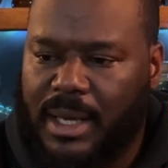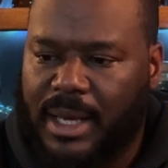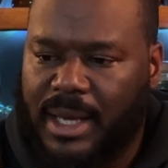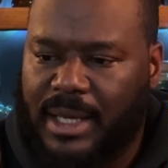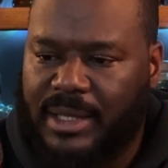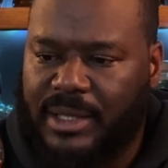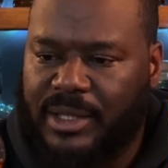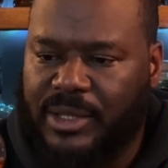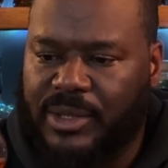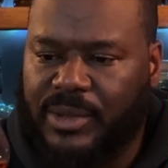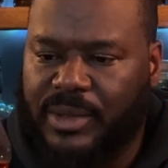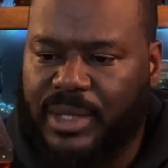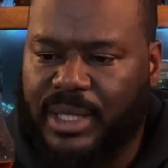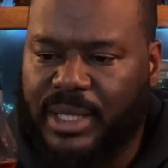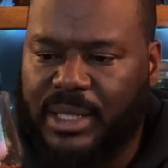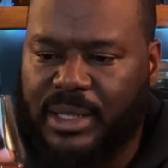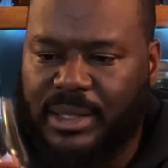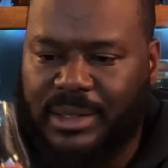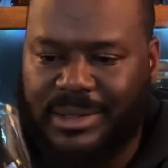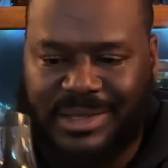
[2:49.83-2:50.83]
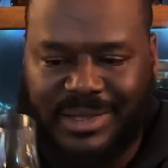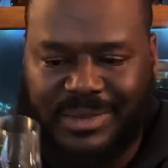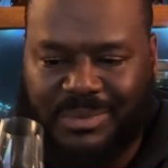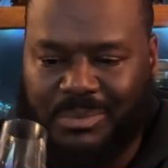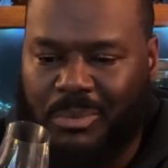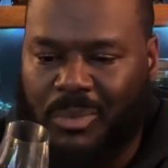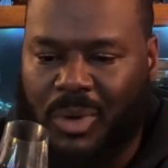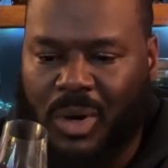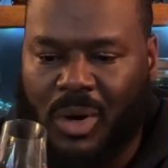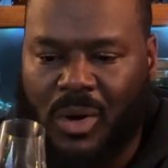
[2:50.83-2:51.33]
I do get a
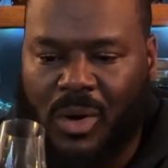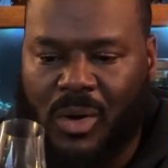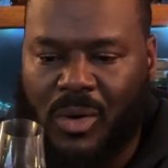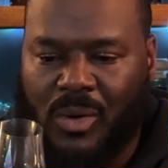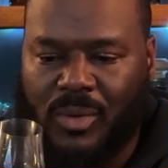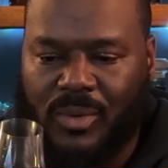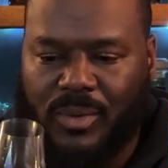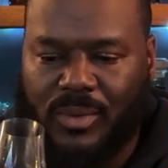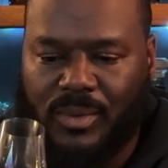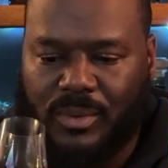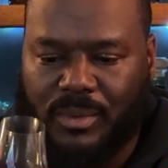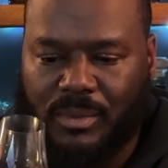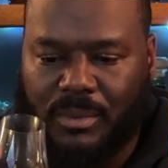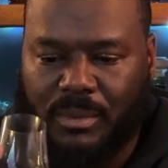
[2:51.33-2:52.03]
small